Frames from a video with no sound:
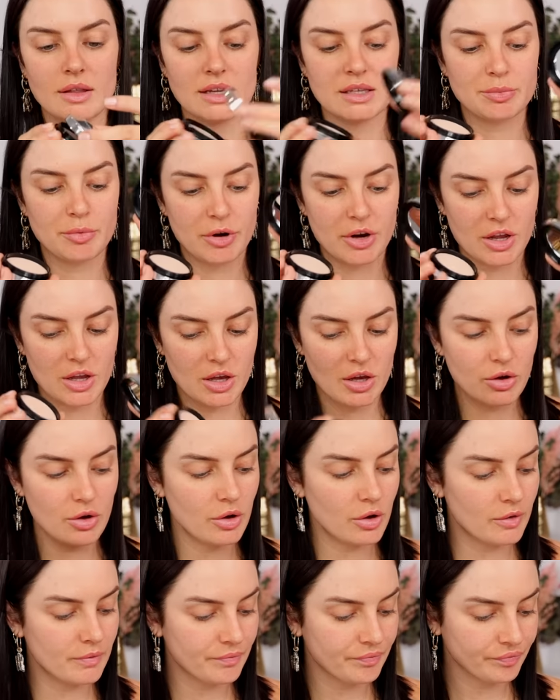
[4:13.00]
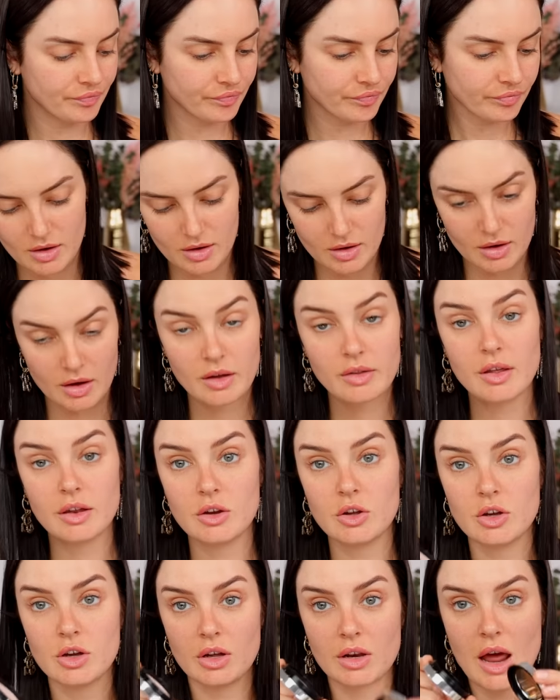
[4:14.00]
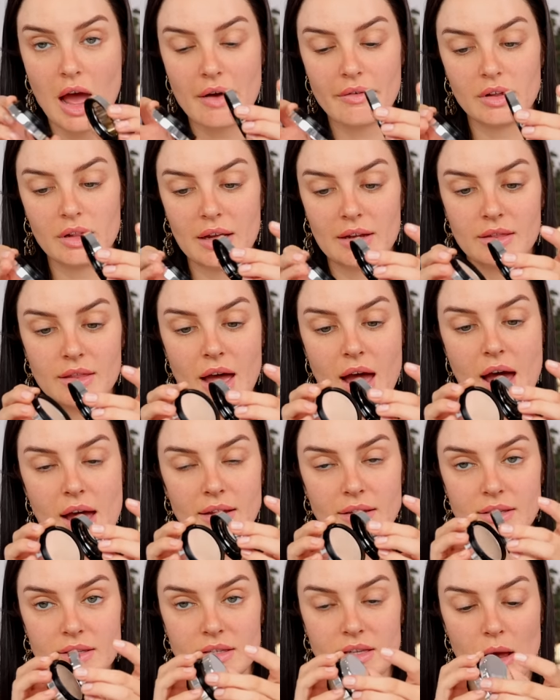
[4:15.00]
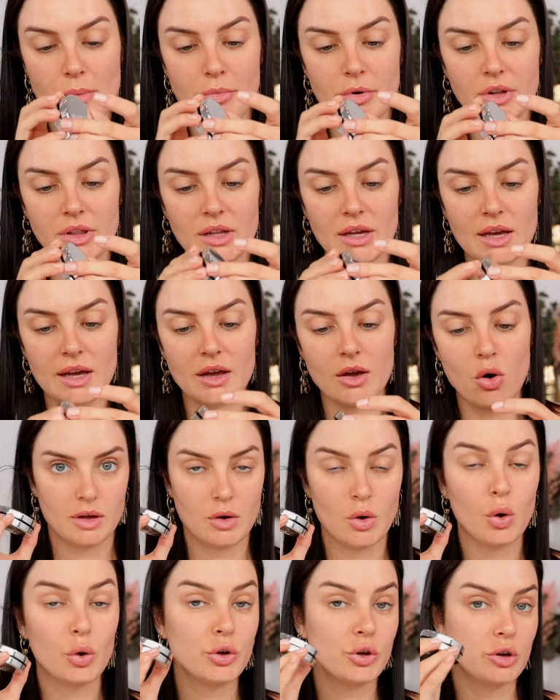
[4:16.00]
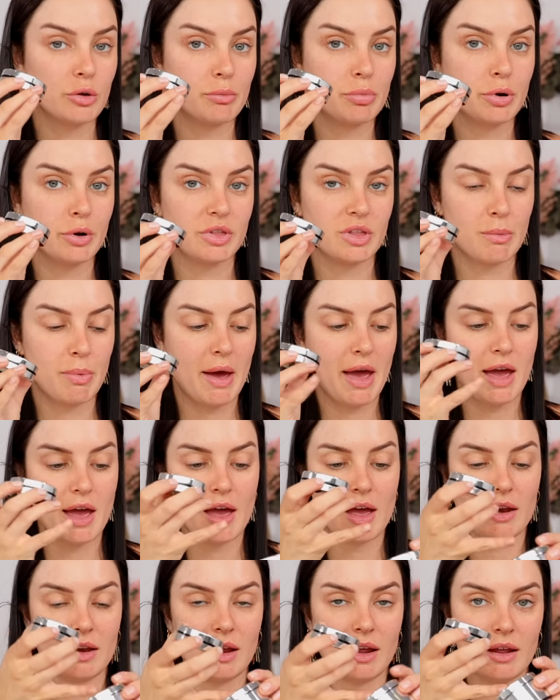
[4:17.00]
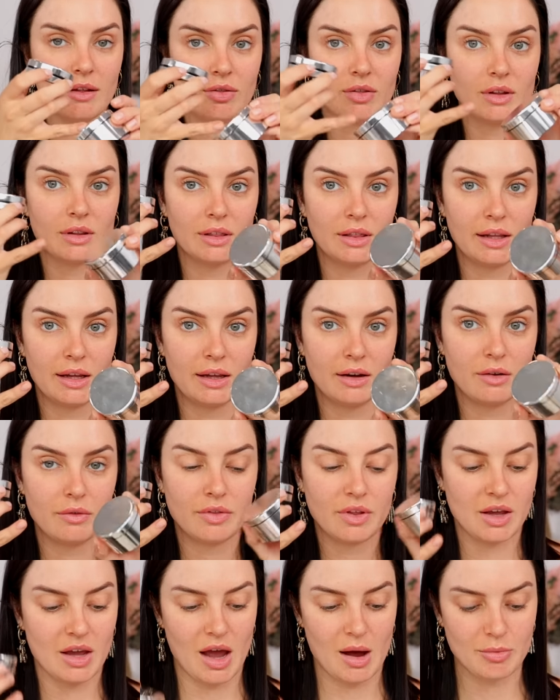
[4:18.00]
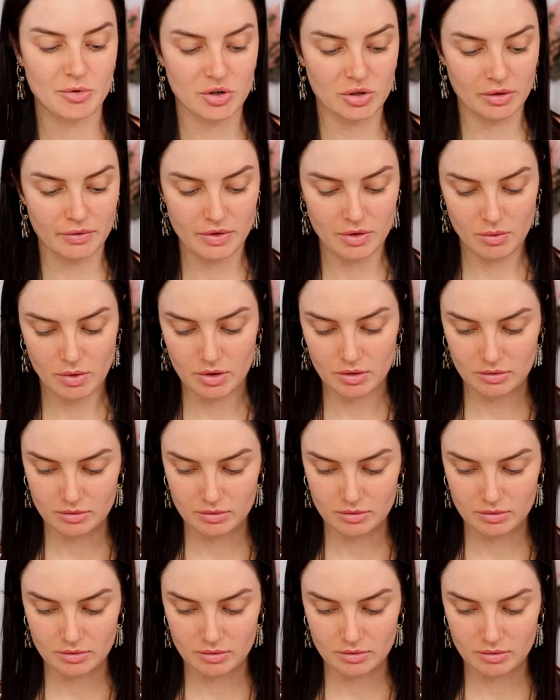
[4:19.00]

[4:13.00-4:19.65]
That's pretty cute. And then you can have it like that separately, or you could put the pen in the lid of the capsule account.